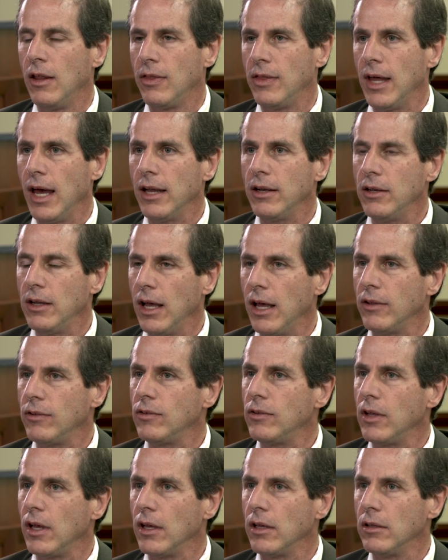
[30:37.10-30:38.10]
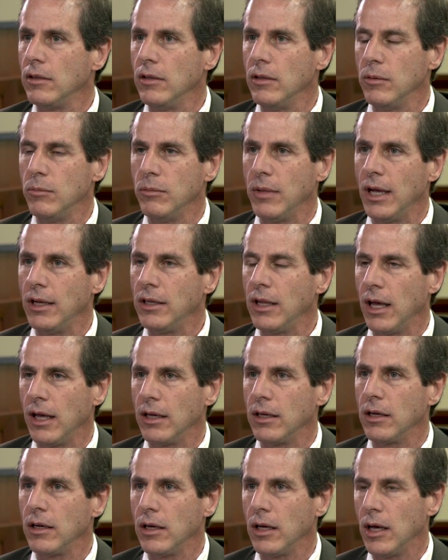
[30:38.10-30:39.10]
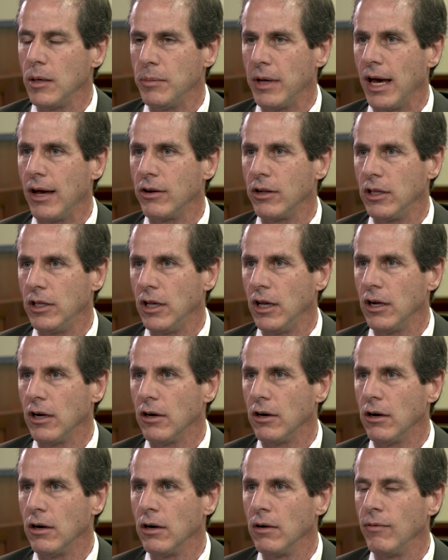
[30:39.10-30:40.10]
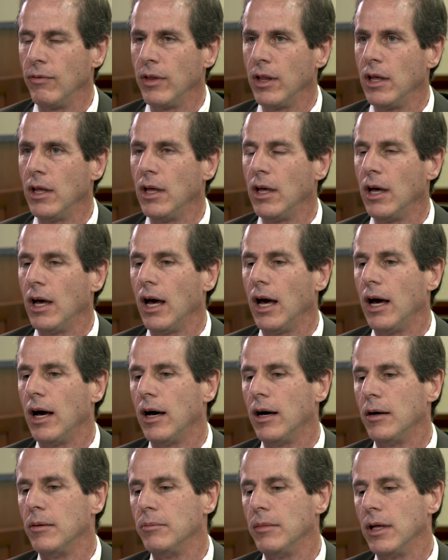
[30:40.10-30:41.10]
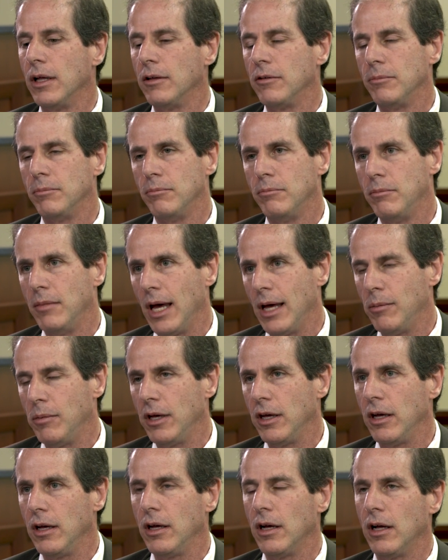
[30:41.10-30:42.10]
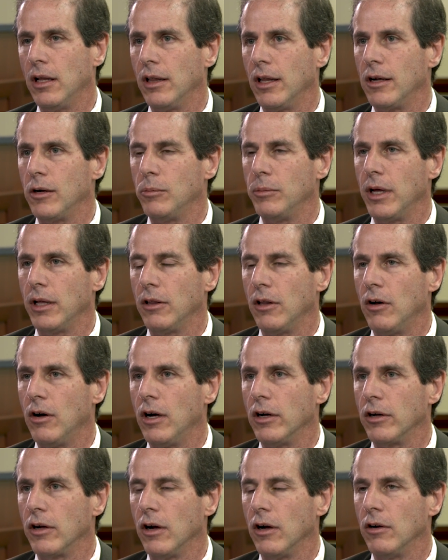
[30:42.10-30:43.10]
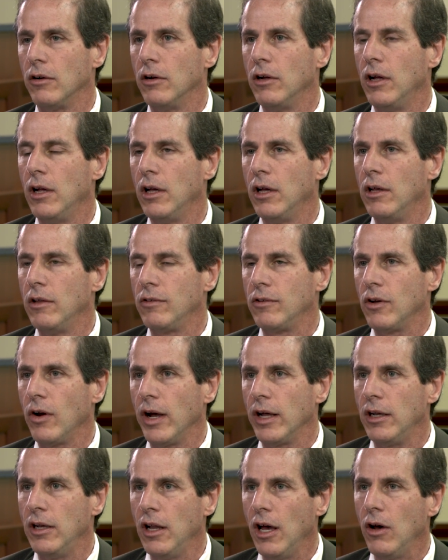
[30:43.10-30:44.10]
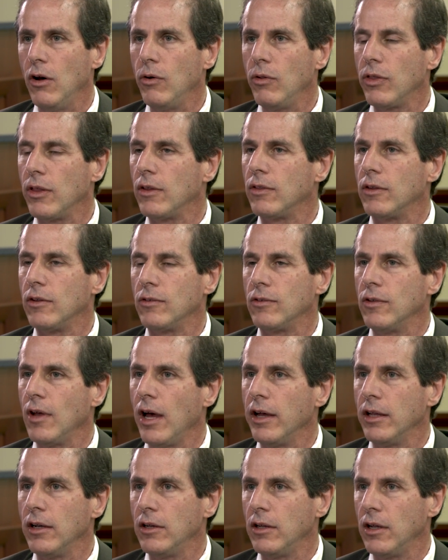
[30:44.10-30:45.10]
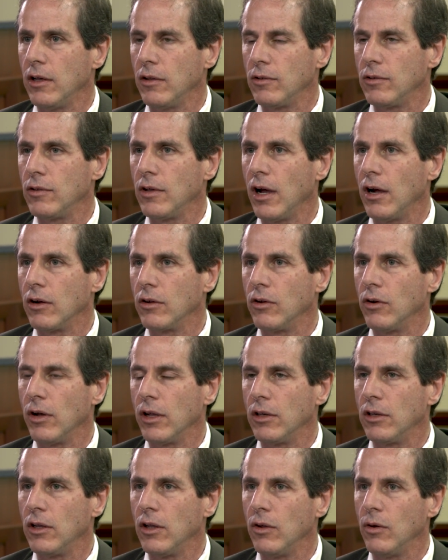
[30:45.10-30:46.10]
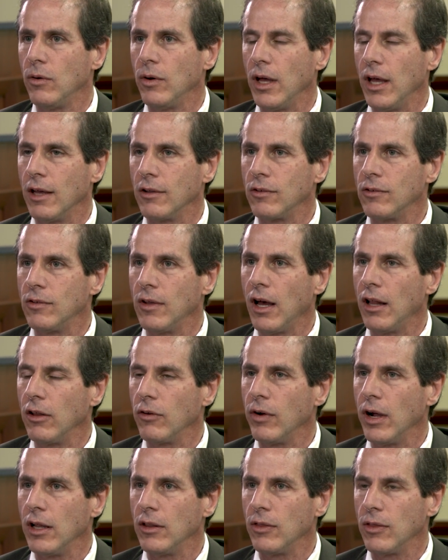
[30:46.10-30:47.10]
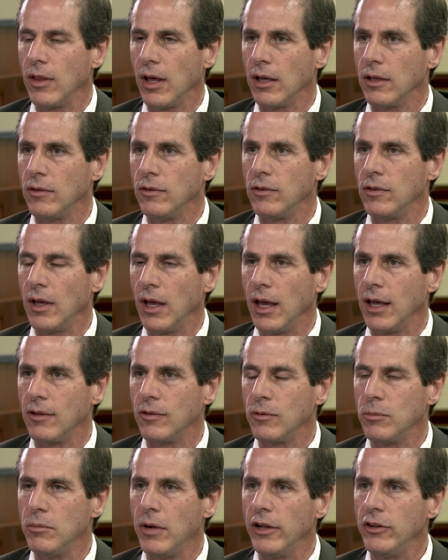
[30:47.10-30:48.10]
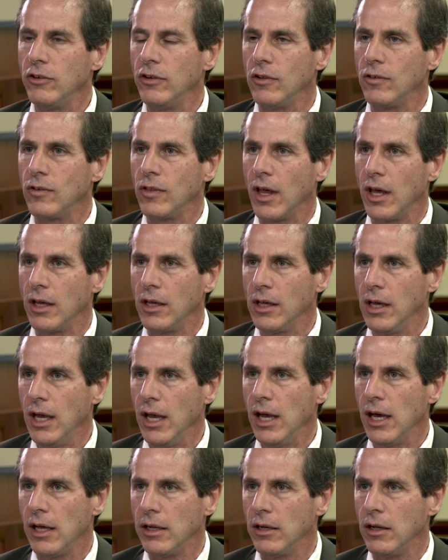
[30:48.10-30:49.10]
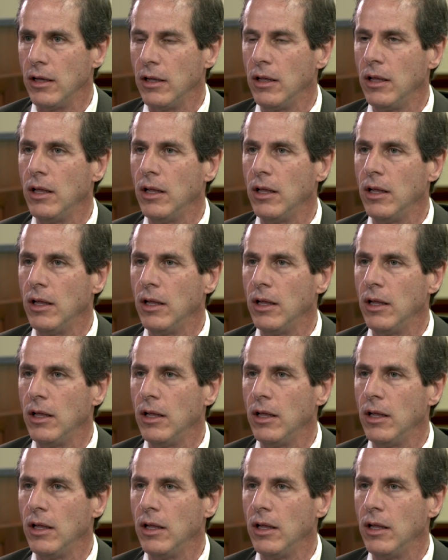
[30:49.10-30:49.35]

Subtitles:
That testing may take about a year, maybe a little bit longer. So I know that the scientists are going to accelerate things as much as they can,